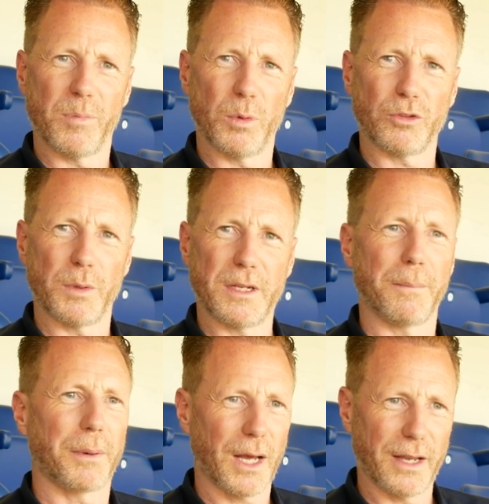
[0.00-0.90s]
which we
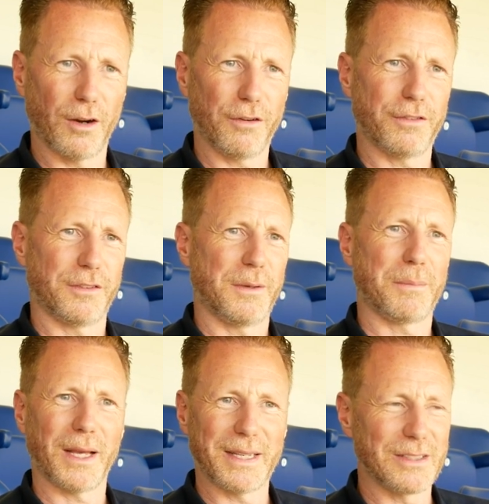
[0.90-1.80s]
can play off,
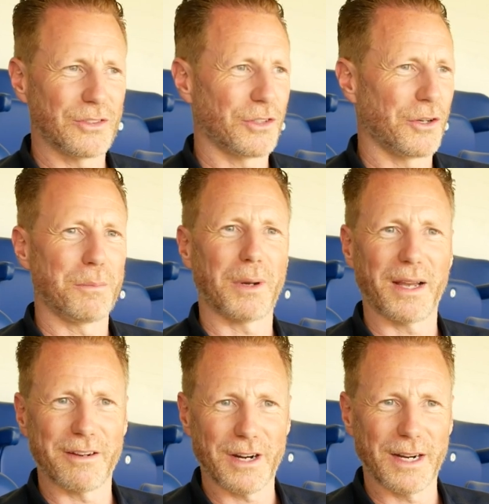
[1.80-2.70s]
play into,
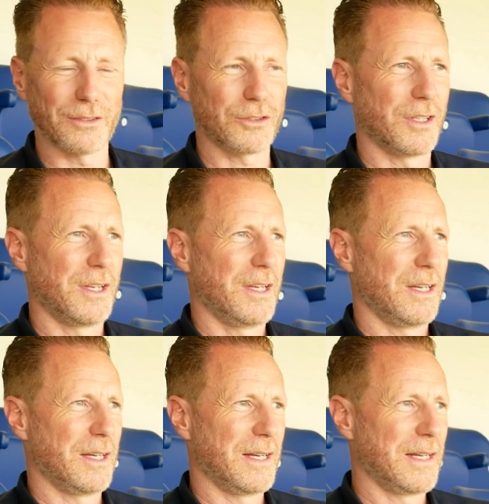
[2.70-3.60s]
play around,
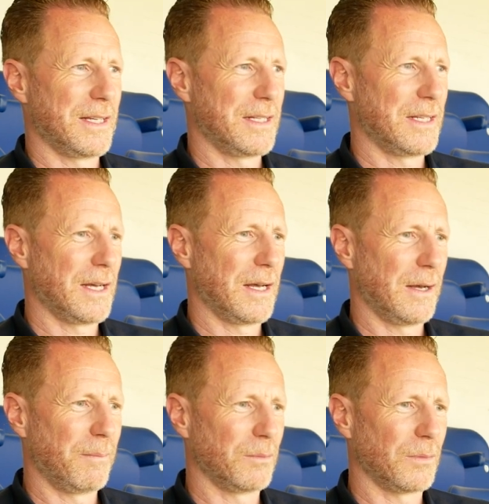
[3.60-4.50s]
and
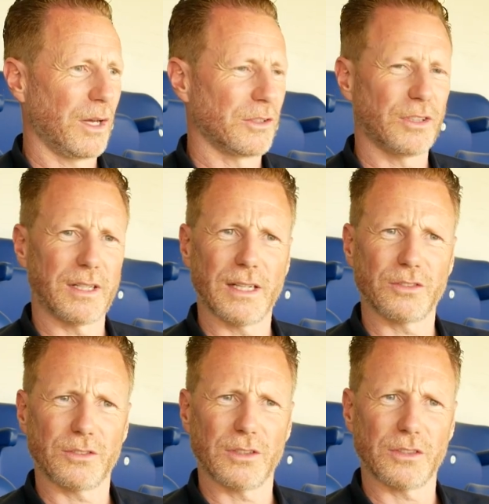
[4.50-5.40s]
like I said,
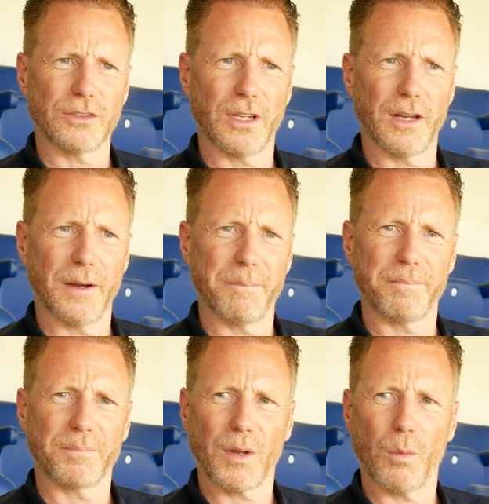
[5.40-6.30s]
that's
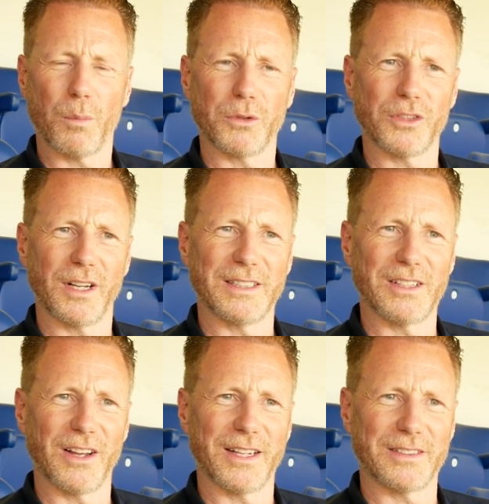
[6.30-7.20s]
one we're certainly
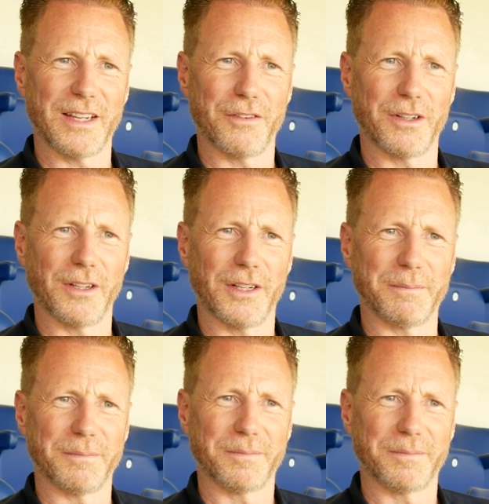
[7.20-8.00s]
delighted to get over the line.